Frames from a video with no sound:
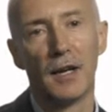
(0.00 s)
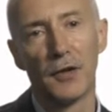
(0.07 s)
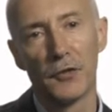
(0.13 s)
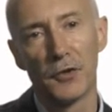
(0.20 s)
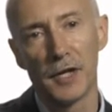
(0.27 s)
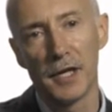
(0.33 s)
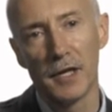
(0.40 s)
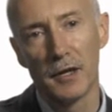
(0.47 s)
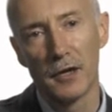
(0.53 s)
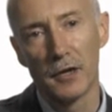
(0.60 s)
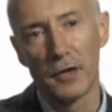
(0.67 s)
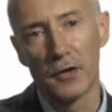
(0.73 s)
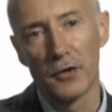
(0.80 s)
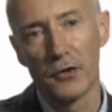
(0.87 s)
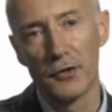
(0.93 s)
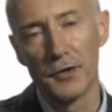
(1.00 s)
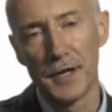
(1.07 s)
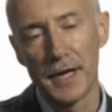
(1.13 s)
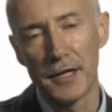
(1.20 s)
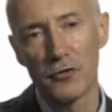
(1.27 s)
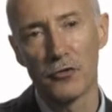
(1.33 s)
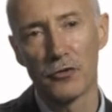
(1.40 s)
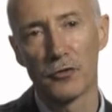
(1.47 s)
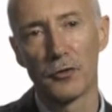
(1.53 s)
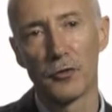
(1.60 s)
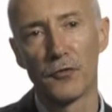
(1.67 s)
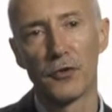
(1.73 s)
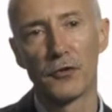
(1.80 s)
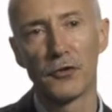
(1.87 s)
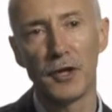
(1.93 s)
And the nature
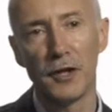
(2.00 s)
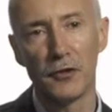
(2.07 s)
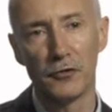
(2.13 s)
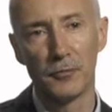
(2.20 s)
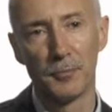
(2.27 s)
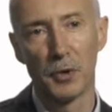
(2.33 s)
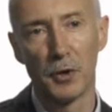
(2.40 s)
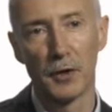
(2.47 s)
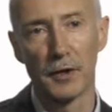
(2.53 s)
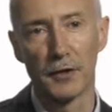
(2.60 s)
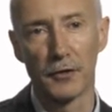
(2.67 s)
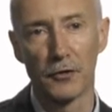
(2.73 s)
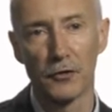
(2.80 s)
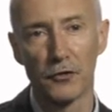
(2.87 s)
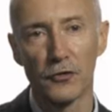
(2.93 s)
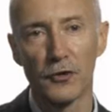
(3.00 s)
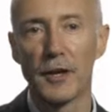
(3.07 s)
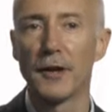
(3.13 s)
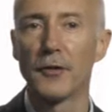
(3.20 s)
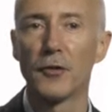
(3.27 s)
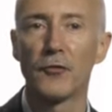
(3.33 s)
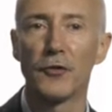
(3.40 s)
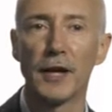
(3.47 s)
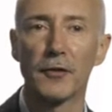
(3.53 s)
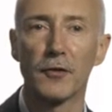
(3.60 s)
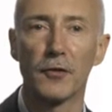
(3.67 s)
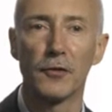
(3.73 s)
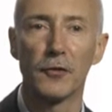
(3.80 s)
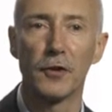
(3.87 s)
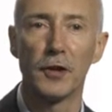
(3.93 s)
of the TSIM polygons and the fact
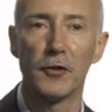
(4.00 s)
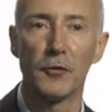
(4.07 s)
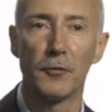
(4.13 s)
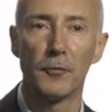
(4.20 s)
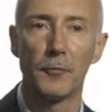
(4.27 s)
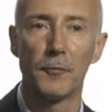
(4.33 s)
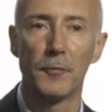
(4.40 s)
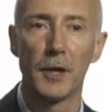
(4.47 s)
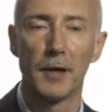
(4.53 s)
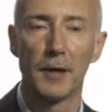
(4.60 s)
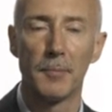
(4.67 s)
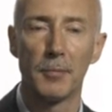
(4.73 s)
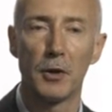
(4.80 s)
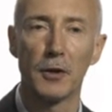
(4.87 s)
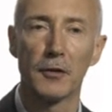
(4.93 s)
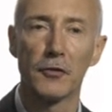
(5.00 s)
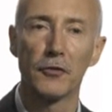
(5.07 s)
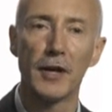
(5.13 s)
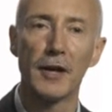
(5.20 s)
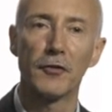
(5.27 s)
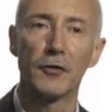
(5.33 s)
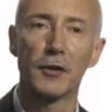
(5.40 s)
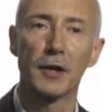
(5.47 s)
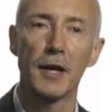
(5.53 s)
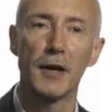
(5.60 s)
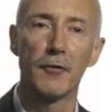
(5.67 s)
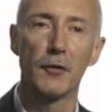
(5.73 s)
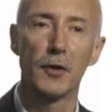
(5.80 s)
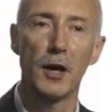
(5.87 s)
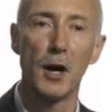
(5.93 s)
that these polygons have to
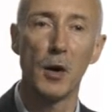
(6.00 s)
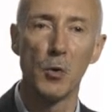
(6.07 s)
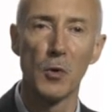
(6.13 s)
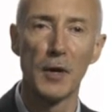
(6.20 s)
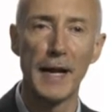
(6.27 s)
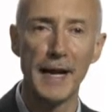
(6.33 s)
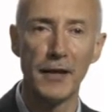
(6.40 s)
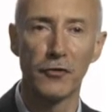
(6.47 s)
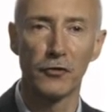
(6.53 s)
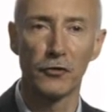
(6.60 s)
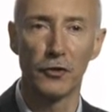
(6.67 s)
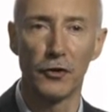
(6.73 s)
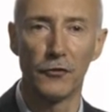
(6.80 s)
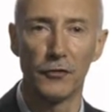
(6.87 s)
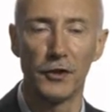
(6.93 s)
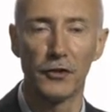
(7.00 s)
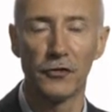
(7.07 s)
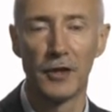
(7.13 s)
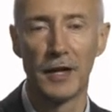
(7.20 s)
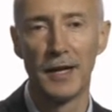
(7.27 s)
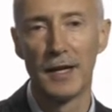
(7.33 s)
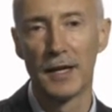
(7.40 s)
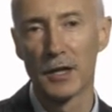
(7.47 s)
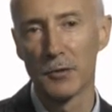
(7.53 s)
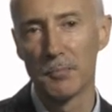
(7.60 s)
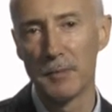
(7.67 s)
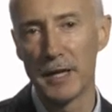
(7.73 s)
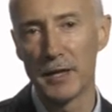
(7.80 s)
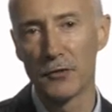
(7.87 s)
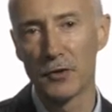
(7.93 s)
cover the whole land surface
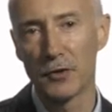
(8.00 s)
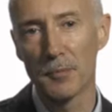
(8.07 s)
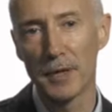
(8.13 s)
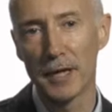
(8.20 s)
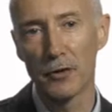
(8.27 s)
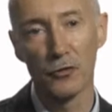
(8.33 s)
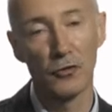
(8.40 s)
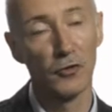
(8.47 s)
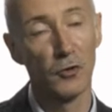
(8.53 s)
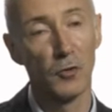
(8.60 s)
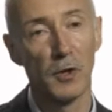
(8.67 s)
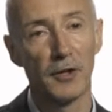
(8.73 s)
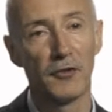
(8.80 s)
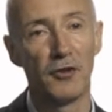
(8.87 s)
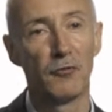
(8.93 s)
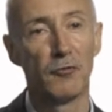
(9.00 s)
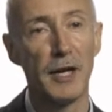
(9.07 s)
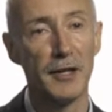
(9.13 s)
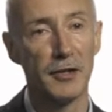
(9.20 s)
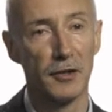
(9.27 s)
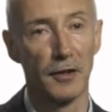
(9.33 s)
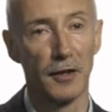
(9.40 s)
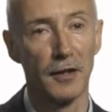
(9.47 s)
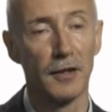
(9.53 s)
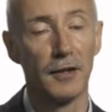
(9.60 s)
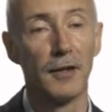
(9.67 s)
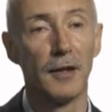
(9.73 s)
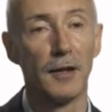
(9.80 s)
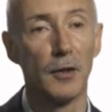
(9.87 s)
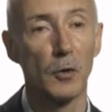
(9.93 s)
can mean that the boundaries are quite irregular
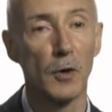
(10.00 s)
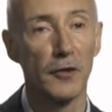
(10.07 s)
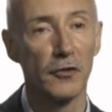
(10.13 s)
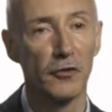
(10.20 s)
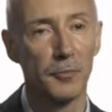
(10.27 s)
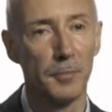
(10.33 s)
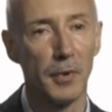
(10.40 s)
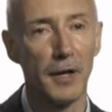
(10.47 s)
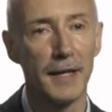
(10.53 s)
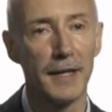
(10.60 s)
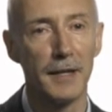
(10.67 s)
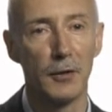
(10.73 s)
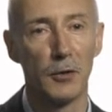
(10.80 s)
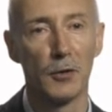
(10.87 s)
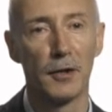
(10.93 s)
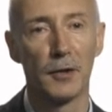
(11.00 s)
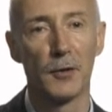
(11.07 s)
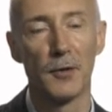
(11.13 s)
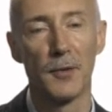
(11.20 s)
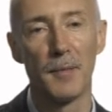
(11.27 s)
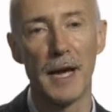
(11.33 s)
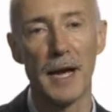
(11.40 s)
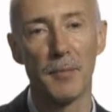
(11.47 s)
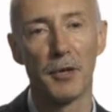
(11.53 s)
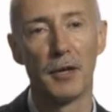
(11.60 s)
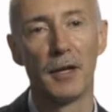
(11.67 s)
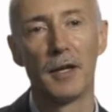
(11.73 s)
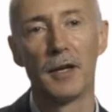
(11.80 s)
and quite spiky looking on the map,